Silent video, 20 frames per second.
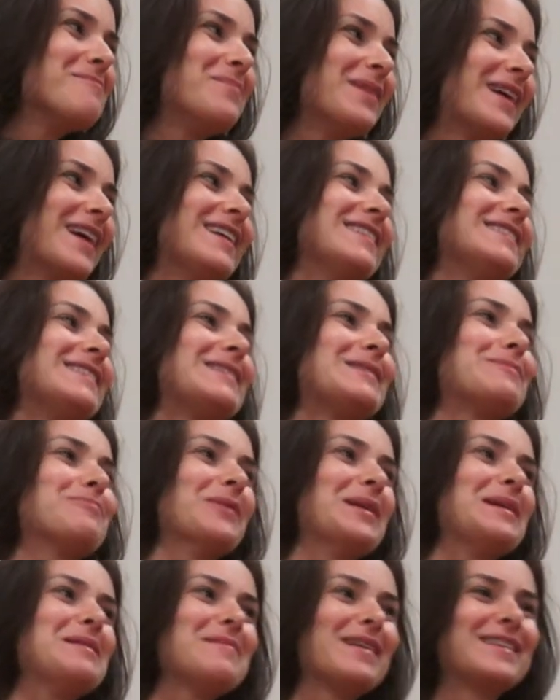because it's
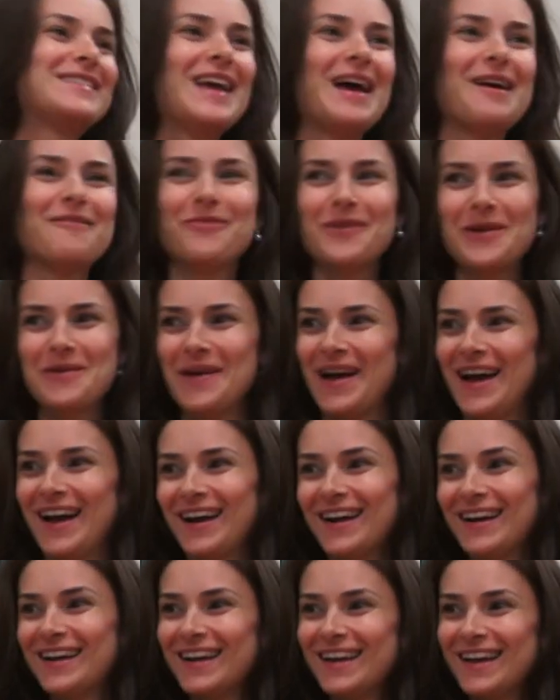pretty much
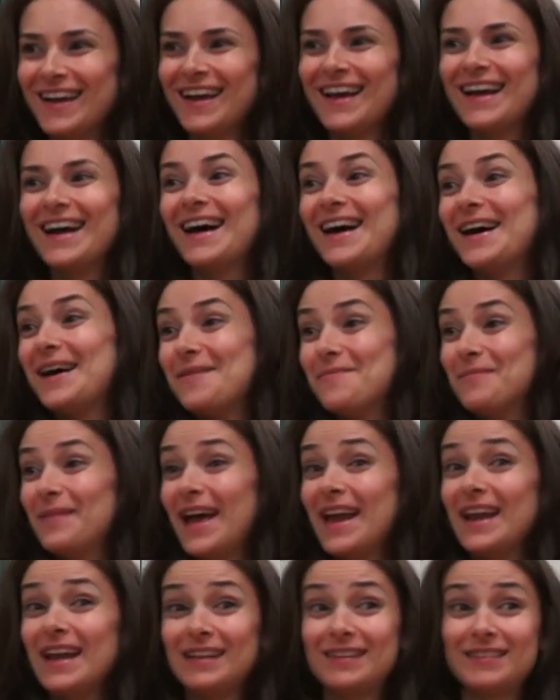everywhere,
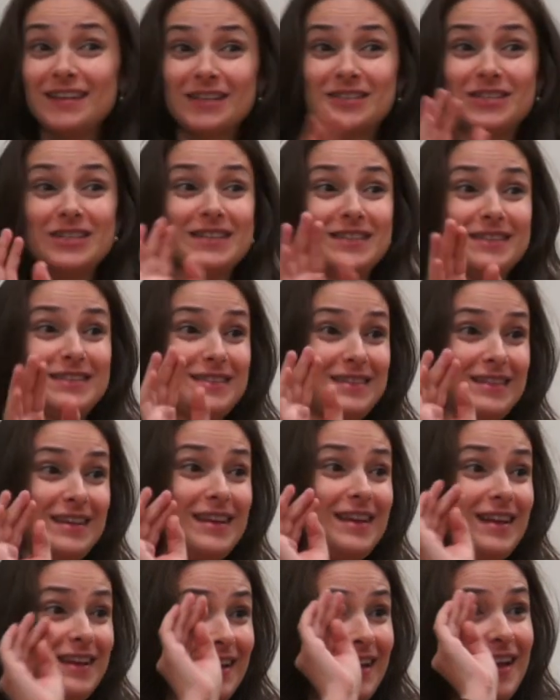and it touches
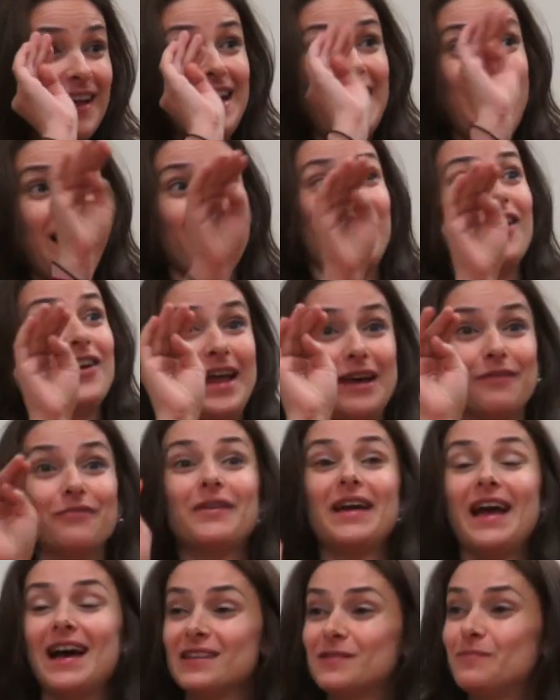on
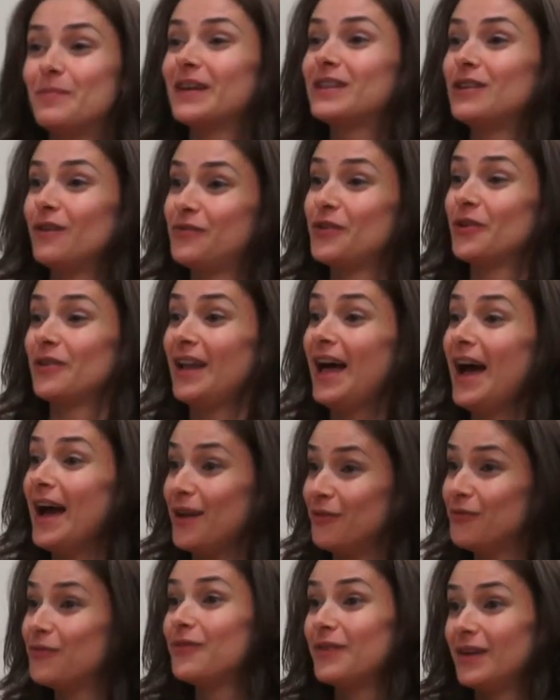every aspect of your
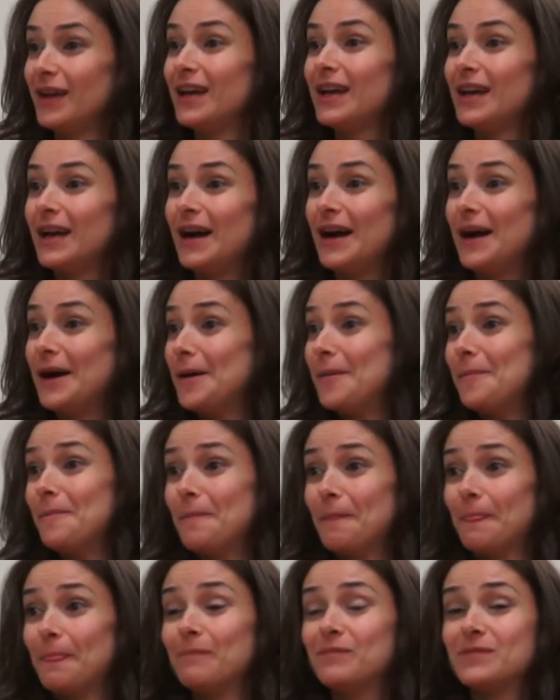life.
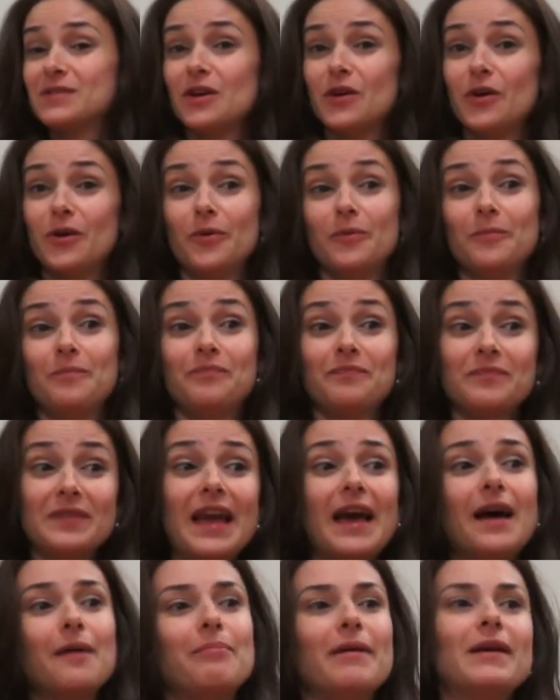
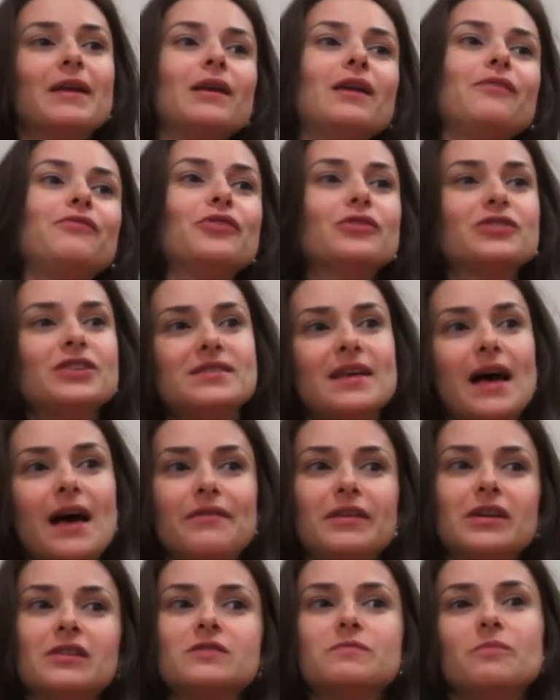But if you're just
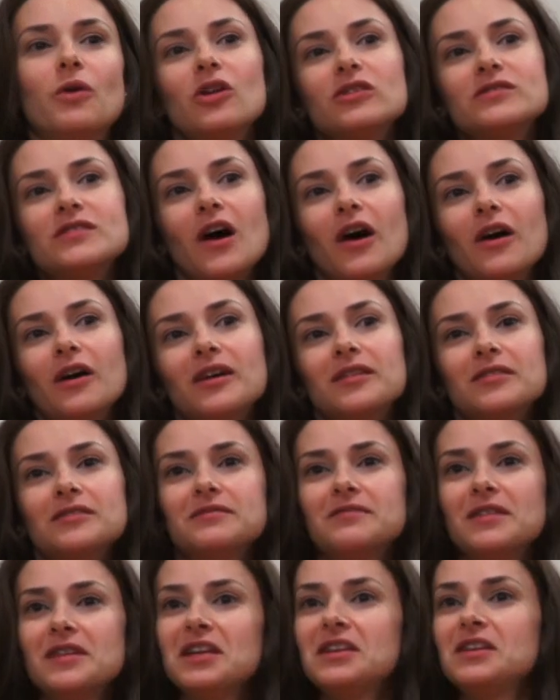having a small talk,
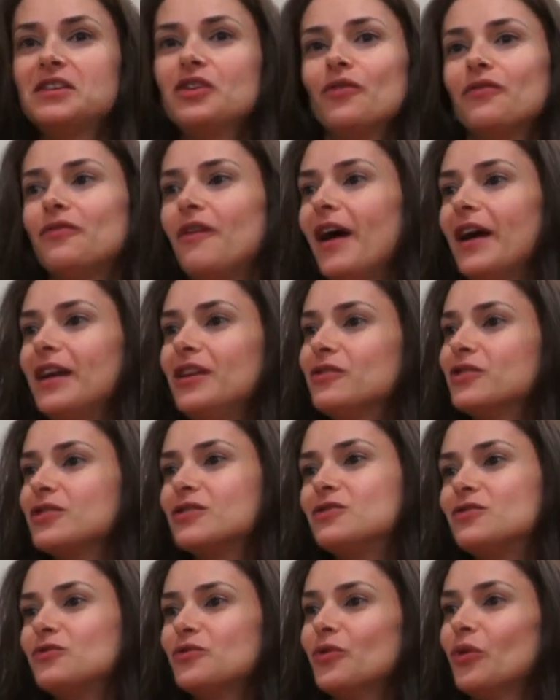then you're fine. You're
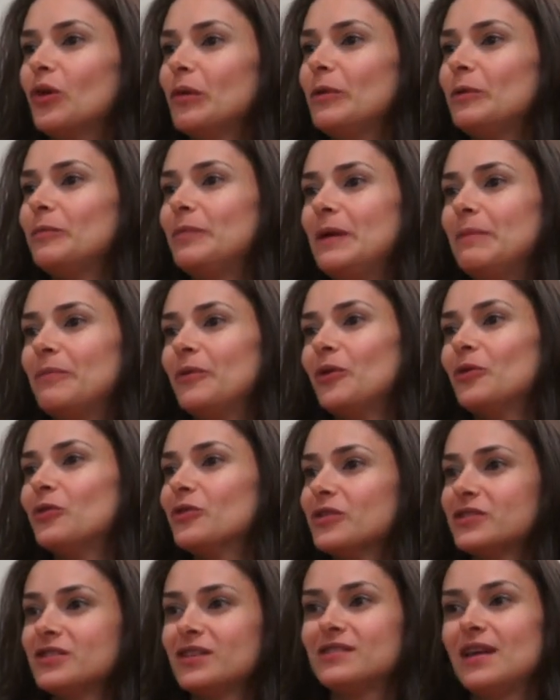just two normal people who
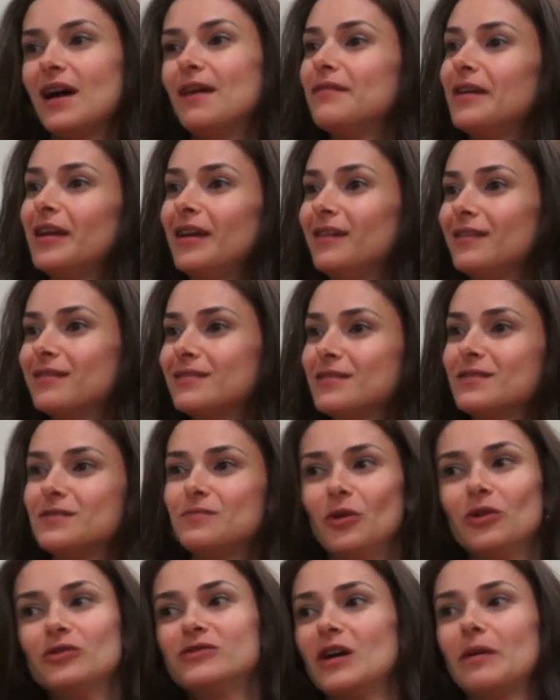are just having a
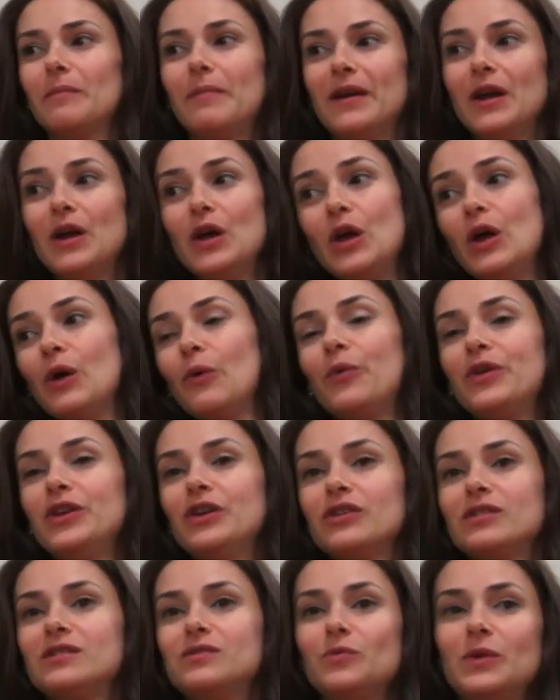small talk. But when
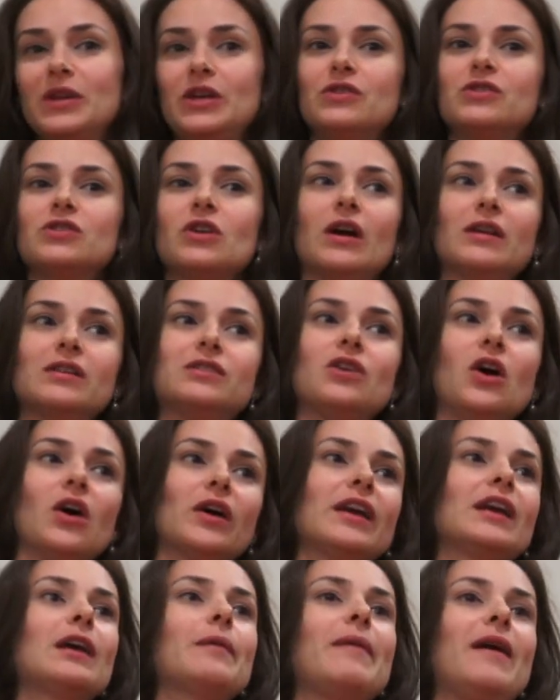you start
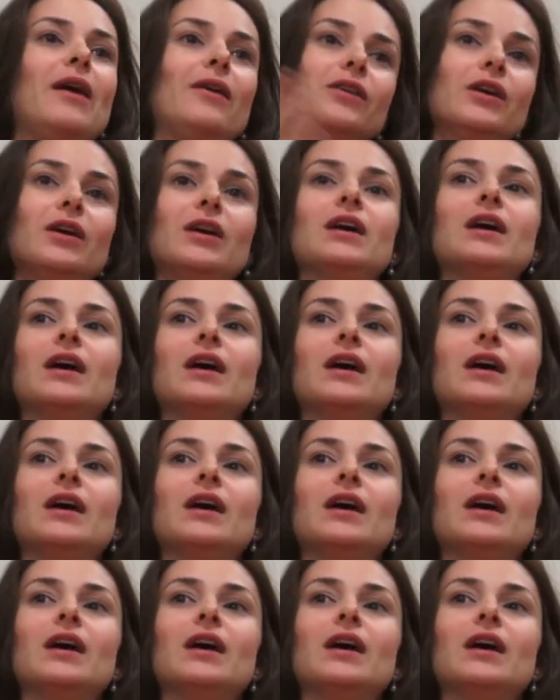talking about